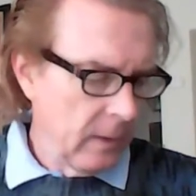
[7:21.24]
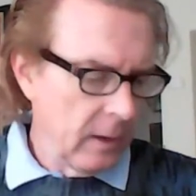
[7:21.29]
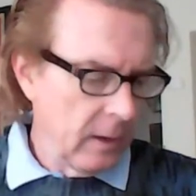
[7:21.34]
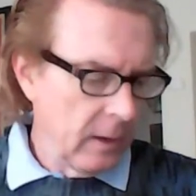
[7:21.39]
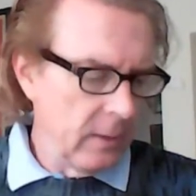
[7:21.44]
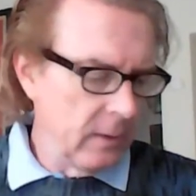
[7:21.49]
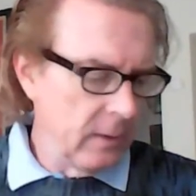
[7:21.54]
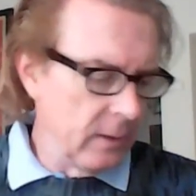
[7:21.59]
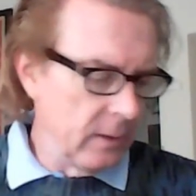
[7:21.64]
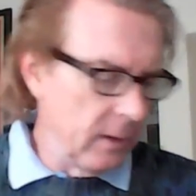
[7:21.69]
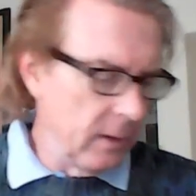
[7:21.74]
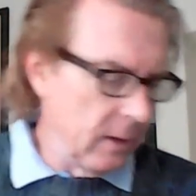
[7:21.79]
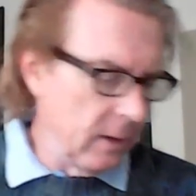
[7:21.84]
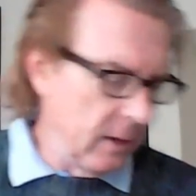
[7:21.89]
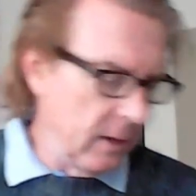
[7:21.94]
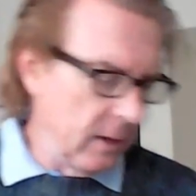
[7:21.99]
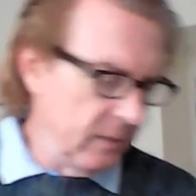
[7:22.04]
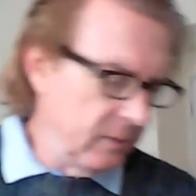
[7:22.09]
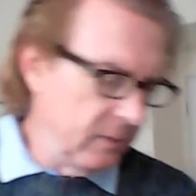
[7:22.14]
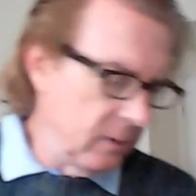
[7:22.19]
And then that
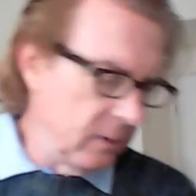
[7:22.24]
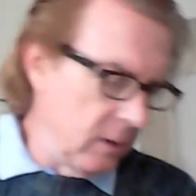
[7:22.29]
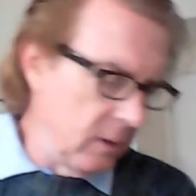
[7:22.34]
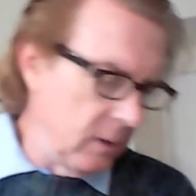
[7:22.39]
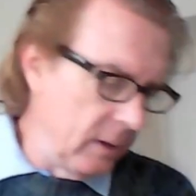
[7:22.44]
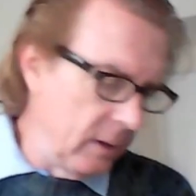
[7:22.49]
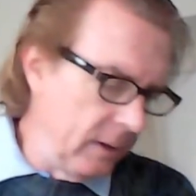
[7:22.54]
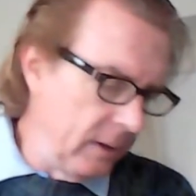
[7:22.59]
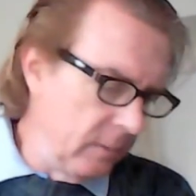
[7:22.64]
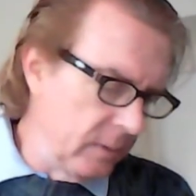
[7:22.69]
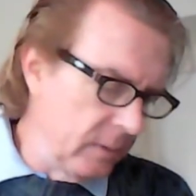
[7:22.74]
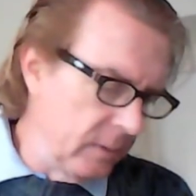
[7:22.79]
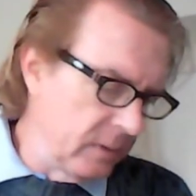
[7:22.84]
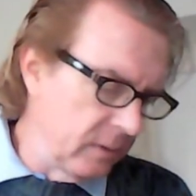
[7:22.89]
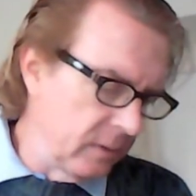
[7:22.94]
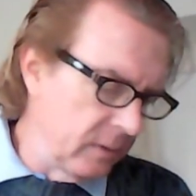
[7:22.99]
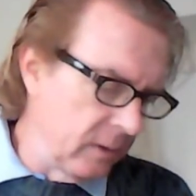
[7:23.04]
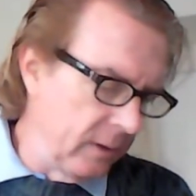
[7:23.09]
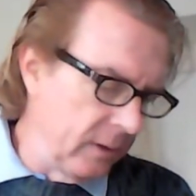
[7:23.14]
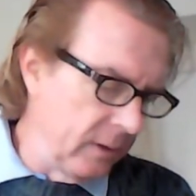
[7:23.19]
last line, which
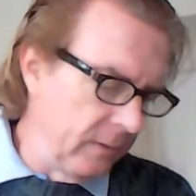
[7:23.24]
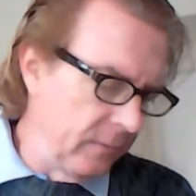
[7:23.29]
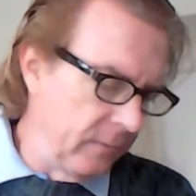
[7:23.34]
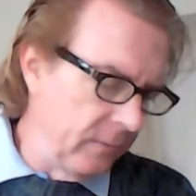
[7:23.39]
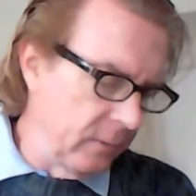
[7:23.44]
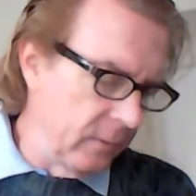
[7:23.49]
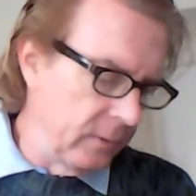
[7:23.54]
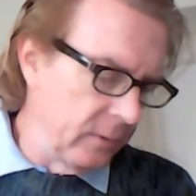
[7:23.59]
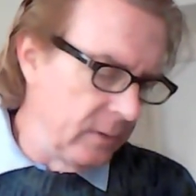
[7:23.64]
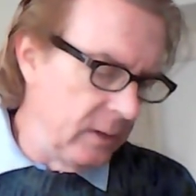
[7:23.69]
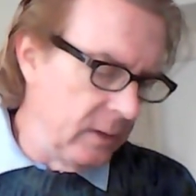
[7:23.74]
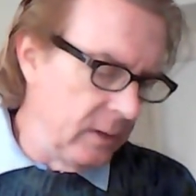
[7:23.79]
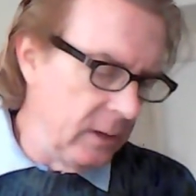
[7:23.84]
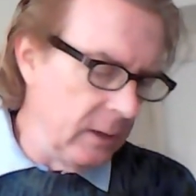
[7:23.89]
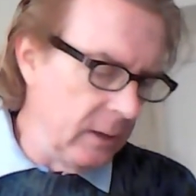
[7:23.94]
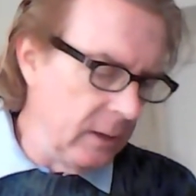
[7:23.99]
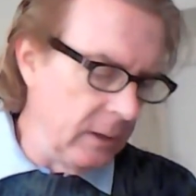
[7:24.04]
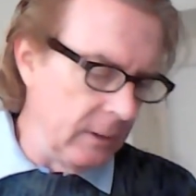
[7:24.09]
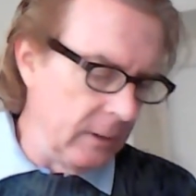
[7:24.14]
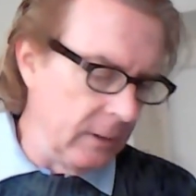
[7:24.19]
is line
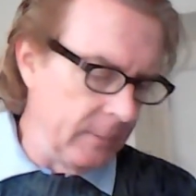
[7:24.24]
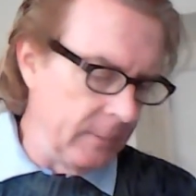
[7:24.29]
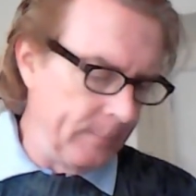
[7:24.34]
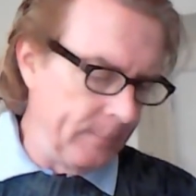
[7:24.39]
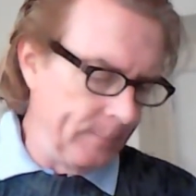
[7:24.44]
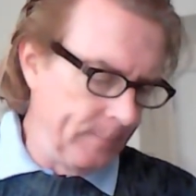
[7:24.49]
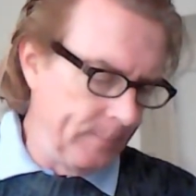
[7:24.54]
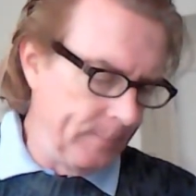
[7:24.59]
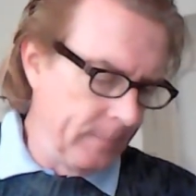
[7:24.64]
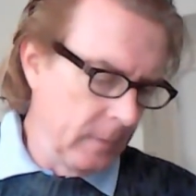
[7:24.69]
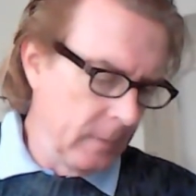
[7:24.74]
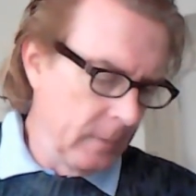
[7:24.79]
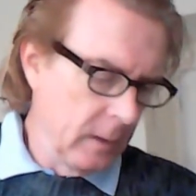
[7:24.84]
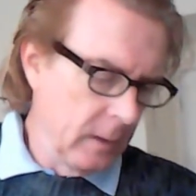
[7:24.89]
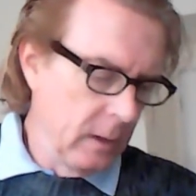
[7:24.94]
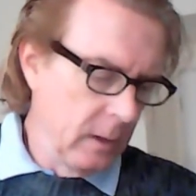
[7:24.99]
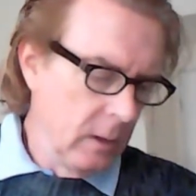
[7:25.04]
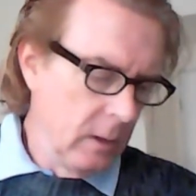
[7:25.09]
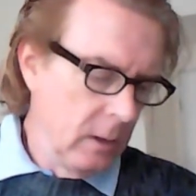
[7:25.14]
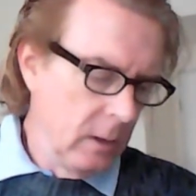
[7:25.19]
14,
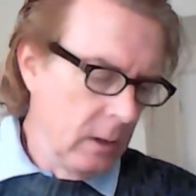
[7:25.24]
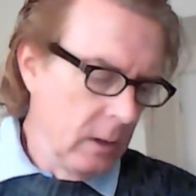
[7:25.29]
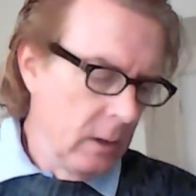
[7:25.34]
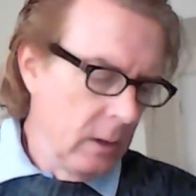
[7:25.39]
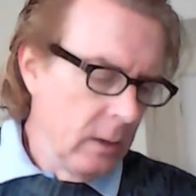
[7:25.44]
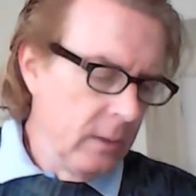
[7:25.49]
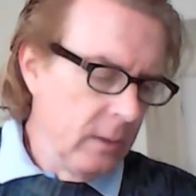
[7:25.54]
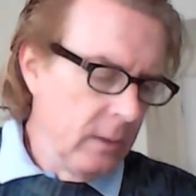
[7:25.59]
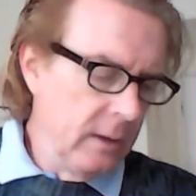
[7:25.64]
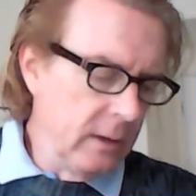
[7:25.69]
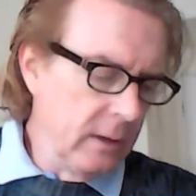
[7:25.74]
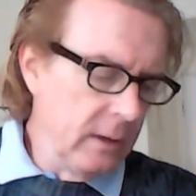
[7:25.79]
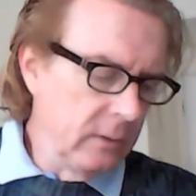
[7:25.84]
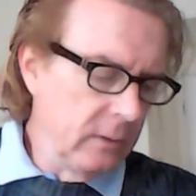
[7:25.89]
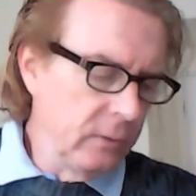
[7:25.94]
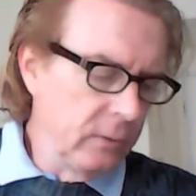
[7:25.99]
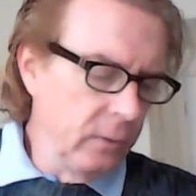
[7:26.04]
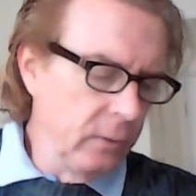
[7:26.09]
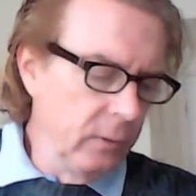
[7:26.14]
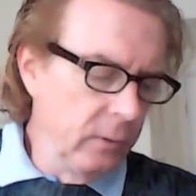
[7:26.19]
the
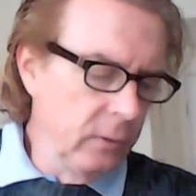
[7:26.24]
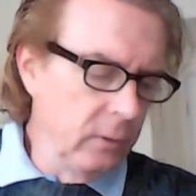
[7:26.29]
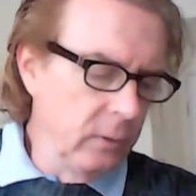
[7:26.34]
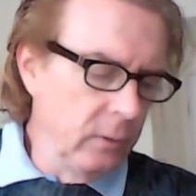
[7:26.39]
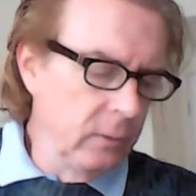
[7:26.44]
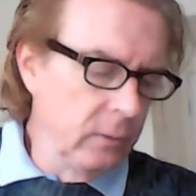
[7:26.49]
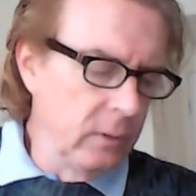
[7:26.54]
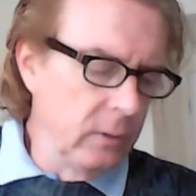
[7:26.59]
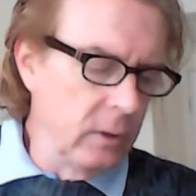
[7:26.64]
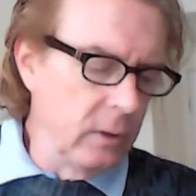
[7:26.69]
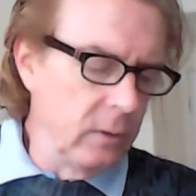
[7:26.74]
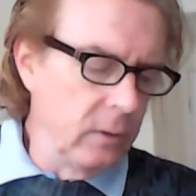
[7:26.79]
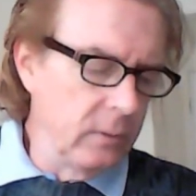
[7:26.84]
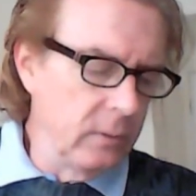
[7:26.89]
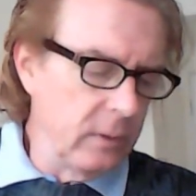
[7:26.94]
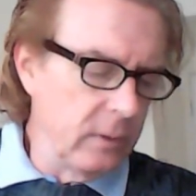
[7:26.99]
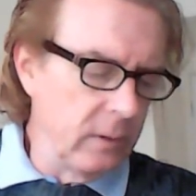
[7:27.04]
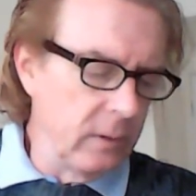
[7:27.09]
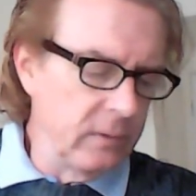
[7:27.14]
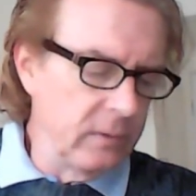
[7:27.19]
eternal
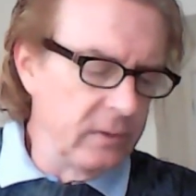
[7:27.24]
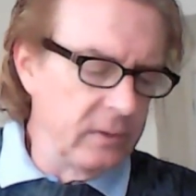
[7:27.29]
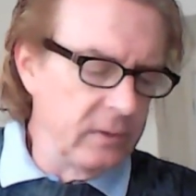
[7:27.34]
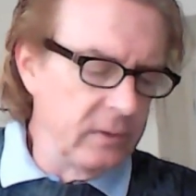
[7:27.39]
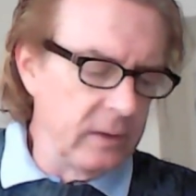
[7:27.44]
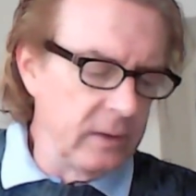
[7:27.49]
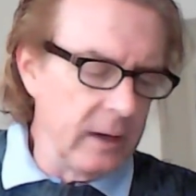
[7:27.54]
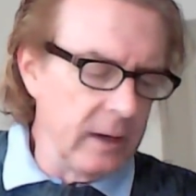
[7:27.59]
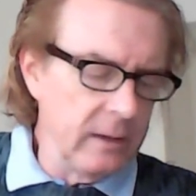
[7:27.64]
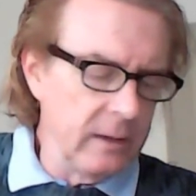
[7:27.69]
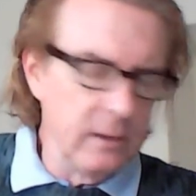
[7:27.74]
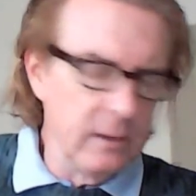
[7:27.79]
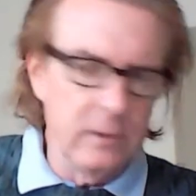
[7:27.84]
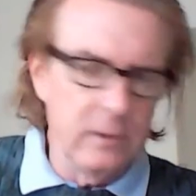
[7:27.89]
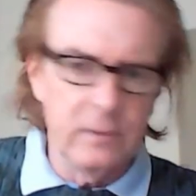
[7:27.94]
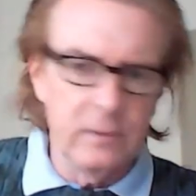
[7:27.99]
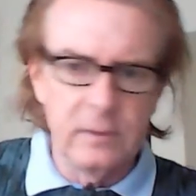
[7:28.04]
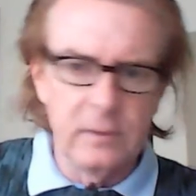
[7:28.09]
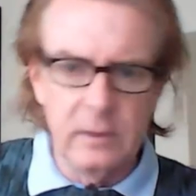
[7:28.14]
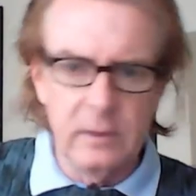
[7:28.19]
note of
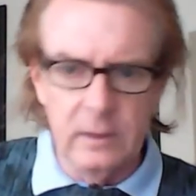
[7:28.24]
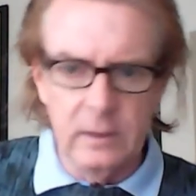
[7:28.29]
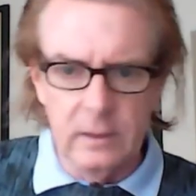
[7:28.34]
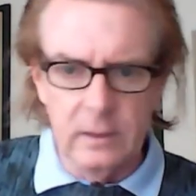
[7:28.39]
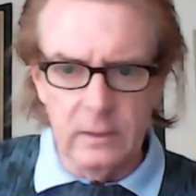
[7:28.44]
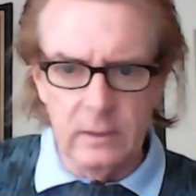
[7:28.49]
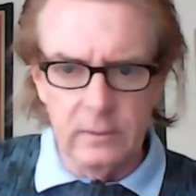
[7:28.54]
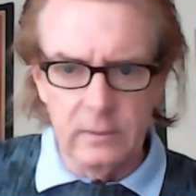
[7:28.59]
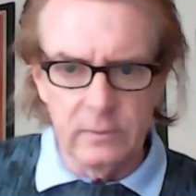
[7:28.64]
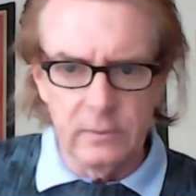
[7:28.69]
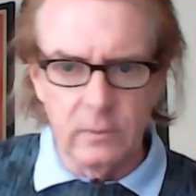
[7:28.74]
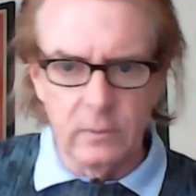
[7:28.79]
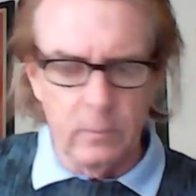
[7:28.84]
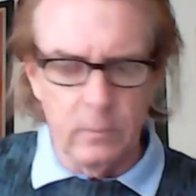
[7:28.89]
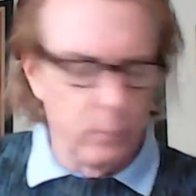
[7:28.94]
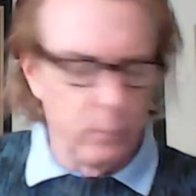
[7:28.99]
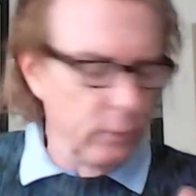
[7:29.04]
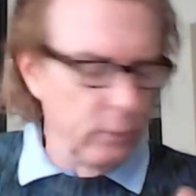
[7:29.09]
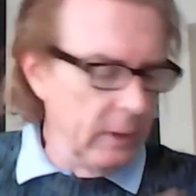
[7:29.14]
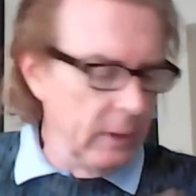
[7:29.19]
sadness in. So
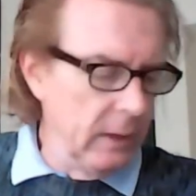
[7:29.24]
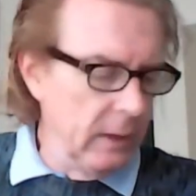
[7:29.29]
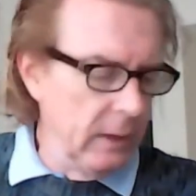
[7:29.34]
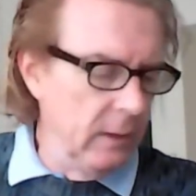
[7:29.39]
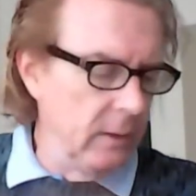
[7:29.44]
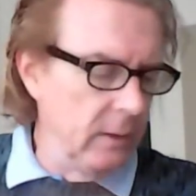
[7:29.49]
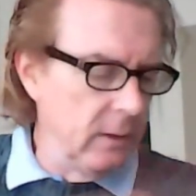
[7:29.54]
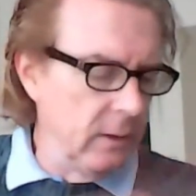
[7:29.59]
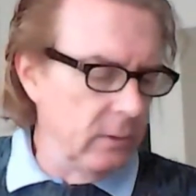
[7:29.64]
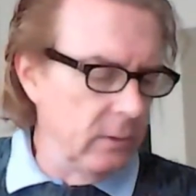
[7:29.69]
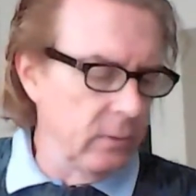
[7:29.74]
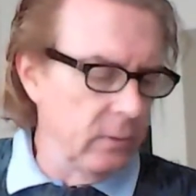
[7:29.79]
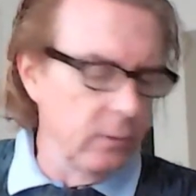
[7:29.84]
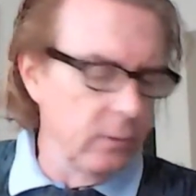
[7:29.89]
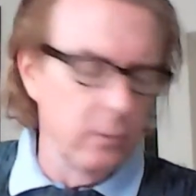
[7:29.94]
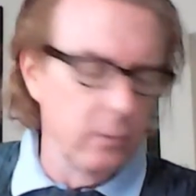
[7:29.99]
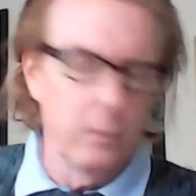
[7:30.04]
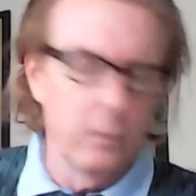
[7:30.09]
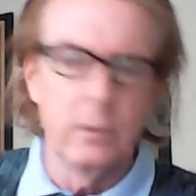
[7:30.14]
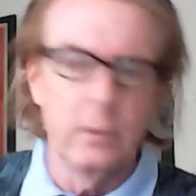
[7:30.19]
bring the
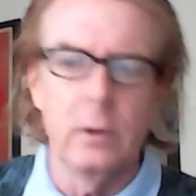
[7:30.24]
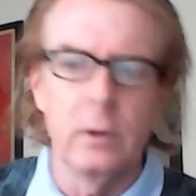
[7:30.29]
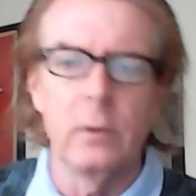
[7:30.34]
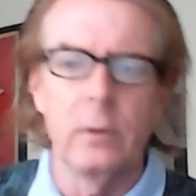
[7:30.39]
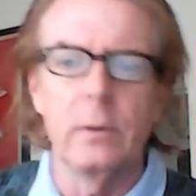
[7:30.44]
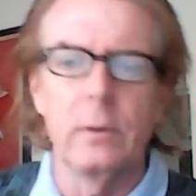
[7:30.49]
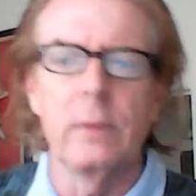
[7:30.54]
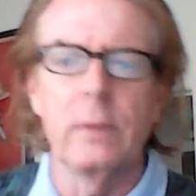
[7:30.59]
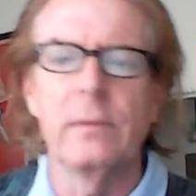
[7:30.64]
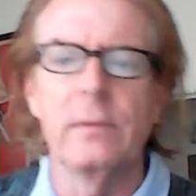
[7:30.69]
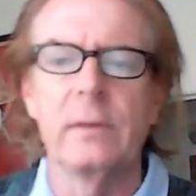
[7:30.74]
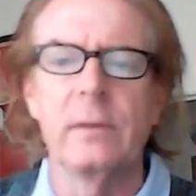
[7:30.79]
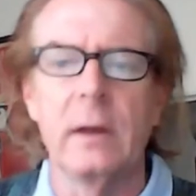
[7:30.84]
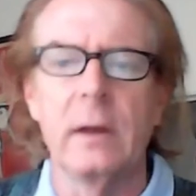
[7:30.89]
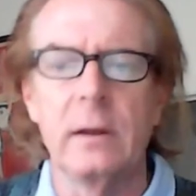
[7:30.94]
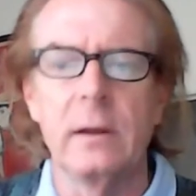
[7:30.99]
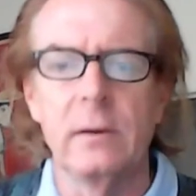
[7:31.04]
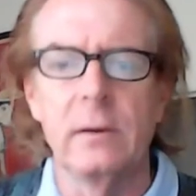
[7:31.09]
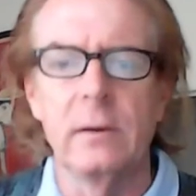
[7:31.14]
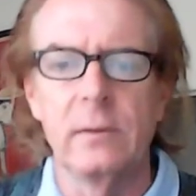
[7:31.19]
eternal note of
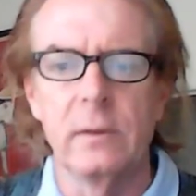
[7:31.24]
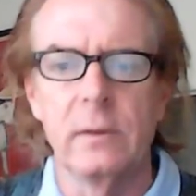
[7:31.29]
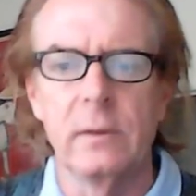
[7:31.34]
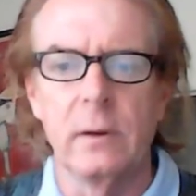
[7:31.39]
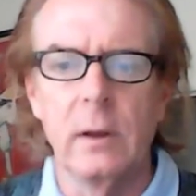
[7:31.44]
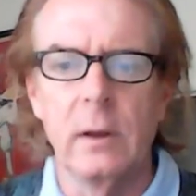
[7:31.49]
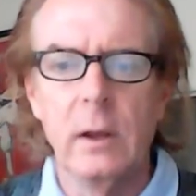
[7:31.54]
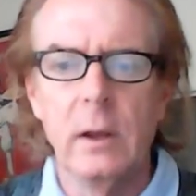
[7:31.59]
sadness in.